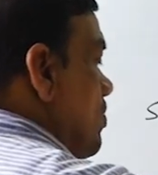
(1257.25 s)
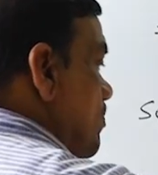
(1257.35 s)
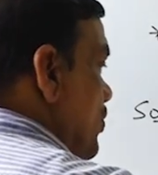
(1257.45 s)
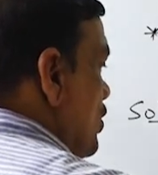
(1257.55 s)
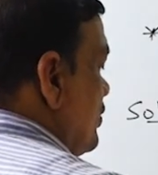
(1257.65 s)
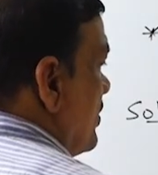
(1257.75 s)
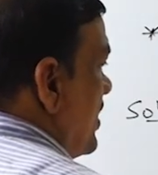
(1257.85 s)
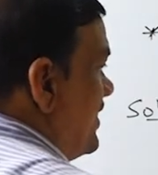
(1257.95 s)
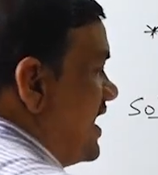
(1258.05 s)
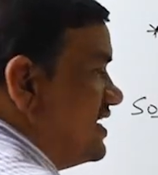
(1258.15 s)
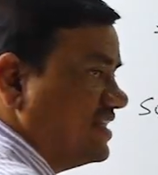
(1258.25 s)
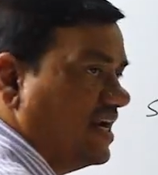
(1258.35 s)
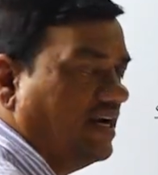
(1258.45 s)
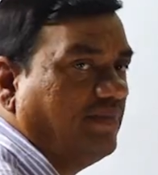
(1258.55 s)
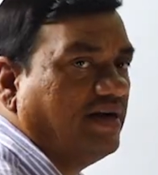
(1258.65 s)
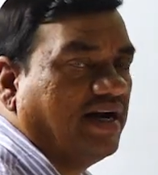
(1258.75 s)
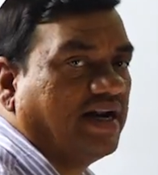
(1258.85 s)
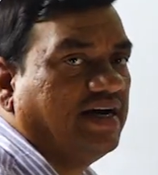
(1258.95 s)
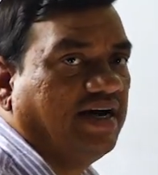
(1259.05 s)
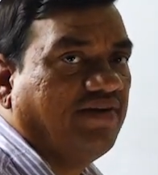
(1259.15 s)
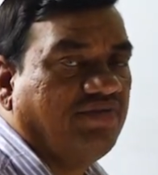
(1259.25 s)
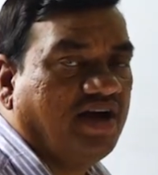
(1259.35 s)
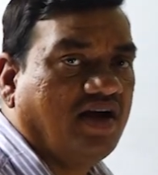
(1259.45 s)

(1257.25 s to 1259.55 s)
both right hand side limit and right left